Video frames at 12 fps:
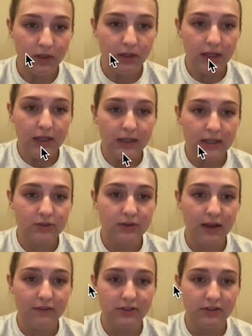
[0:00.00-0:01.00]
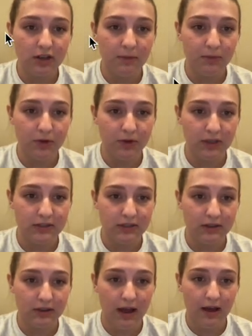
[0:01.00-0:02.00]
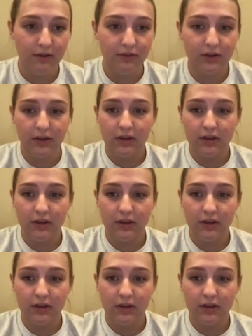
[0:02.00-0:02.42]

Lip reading: Next, we have a submucous cleft.